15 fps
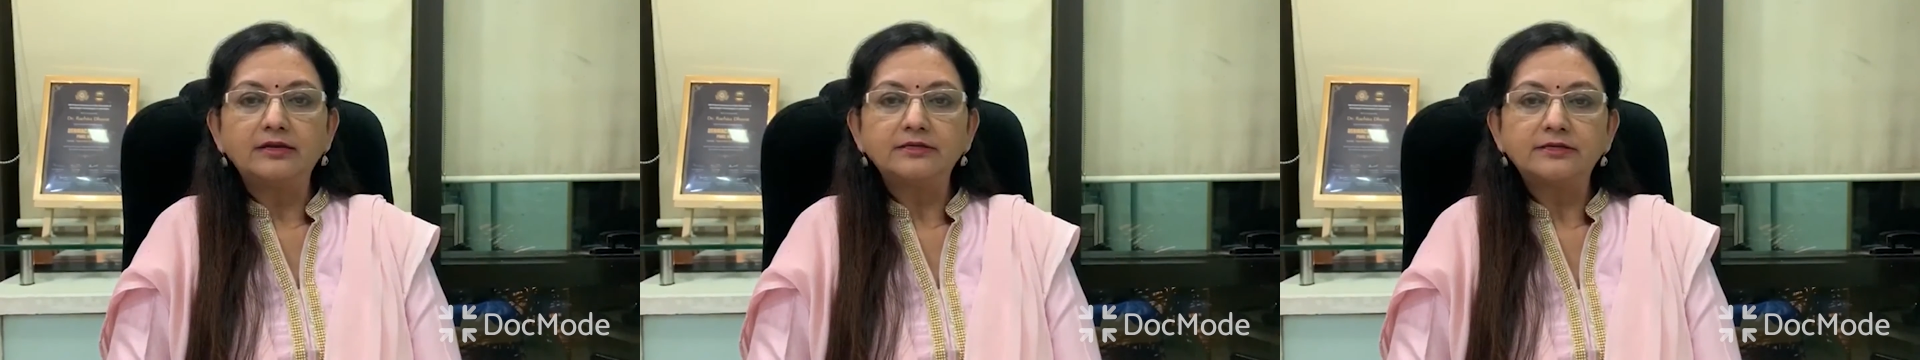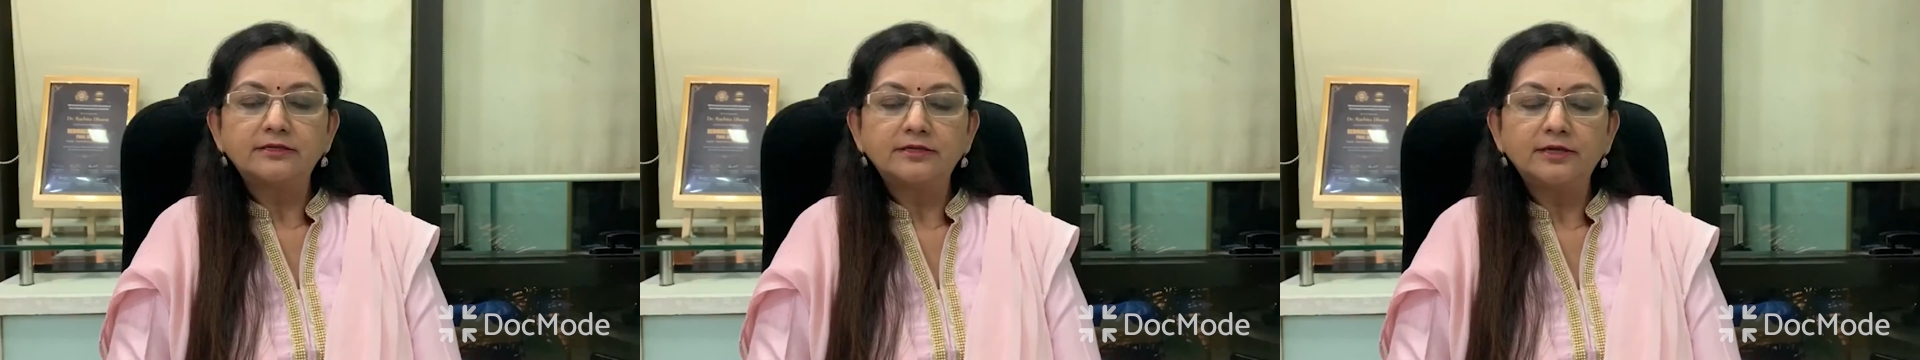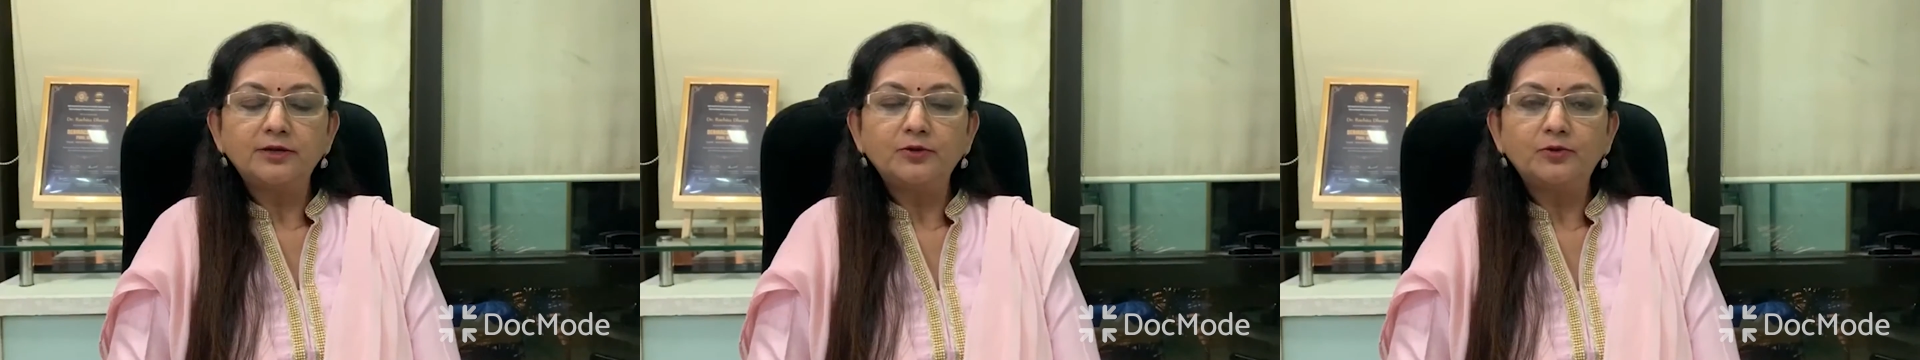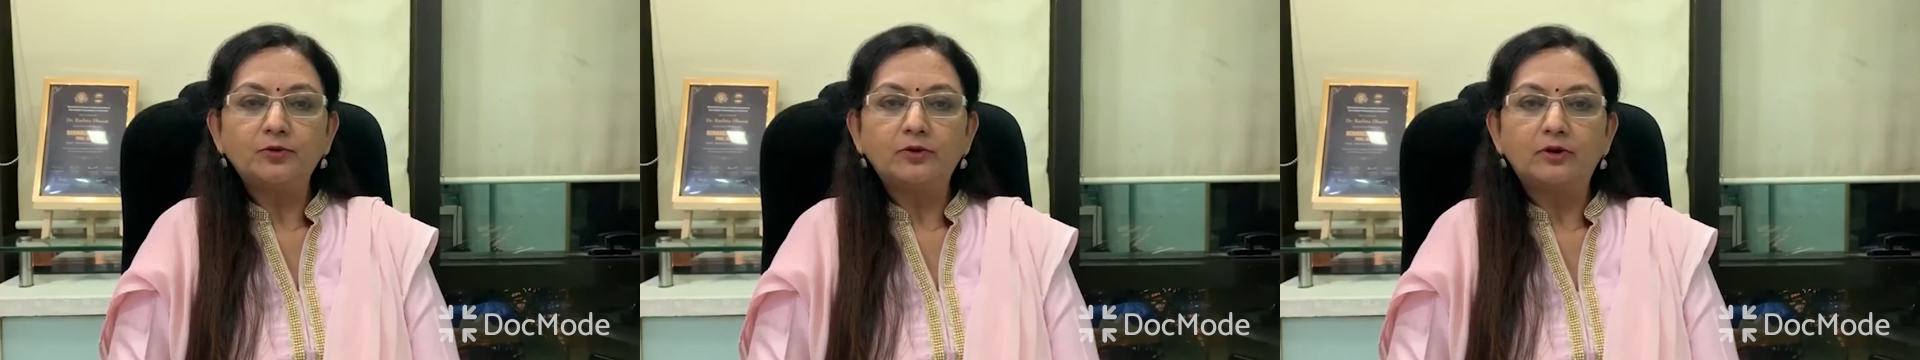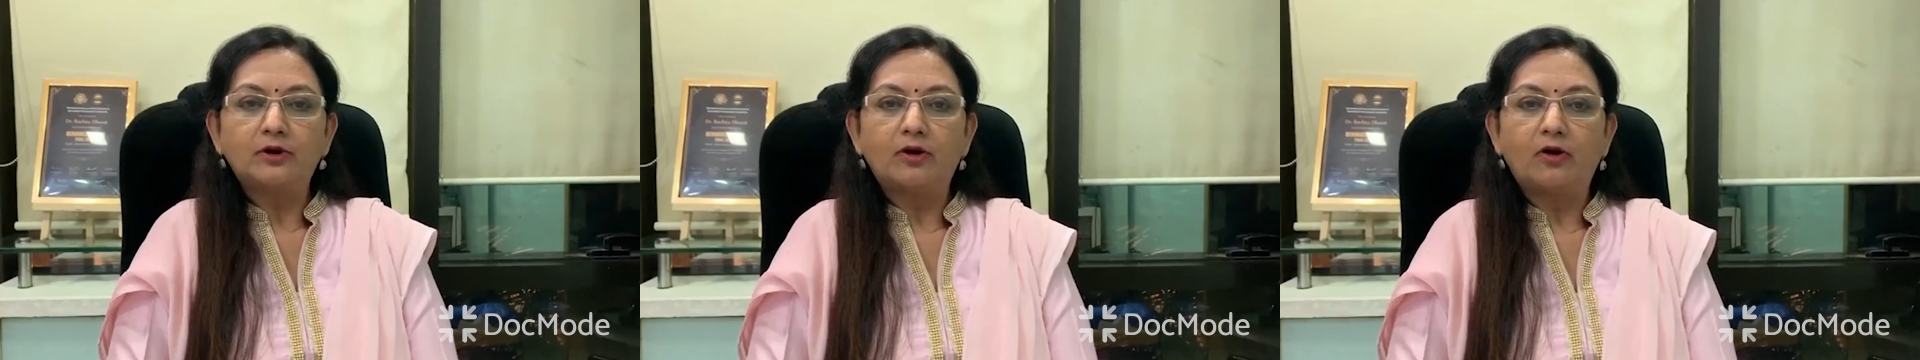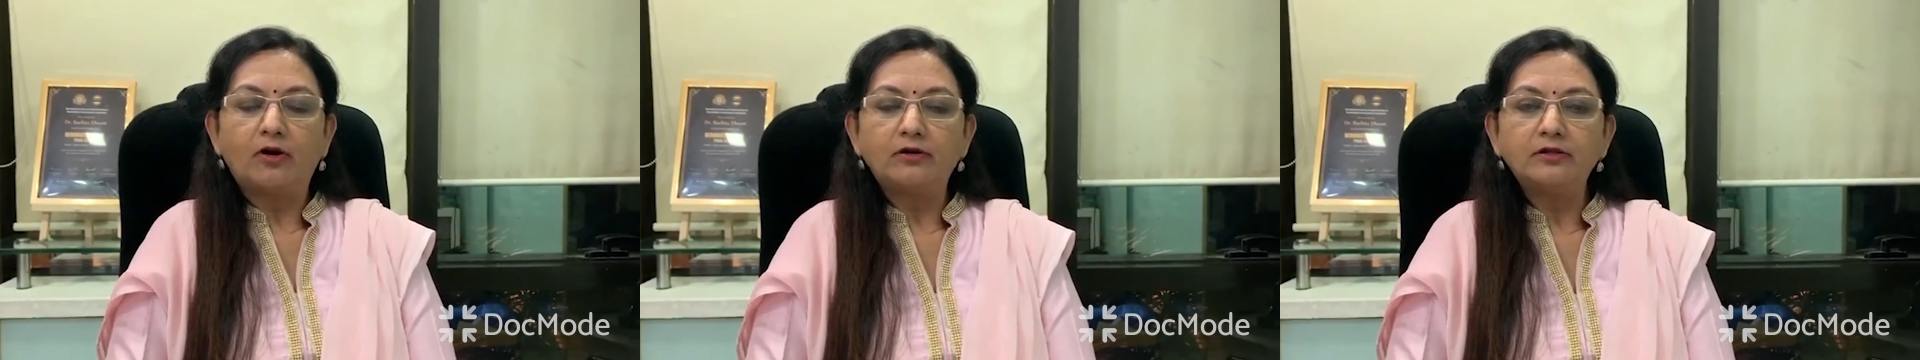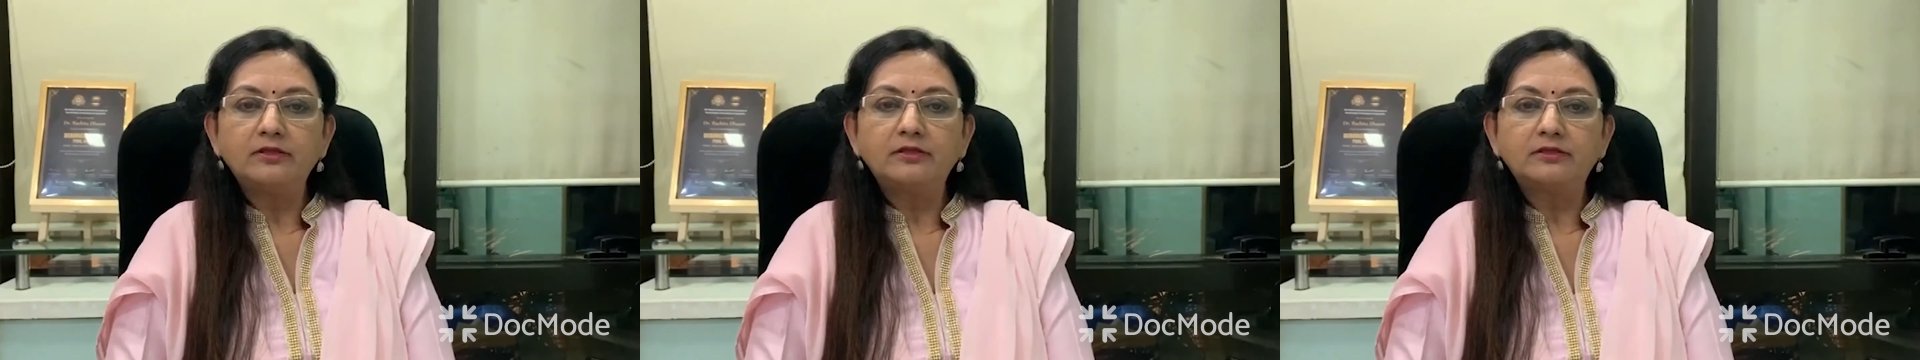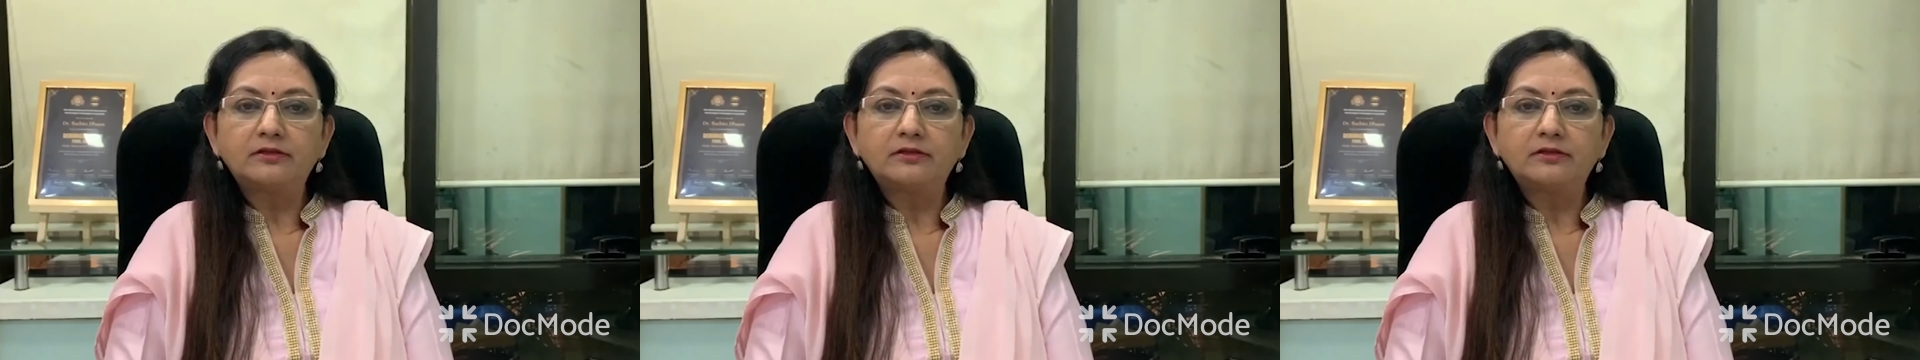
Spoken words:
See you on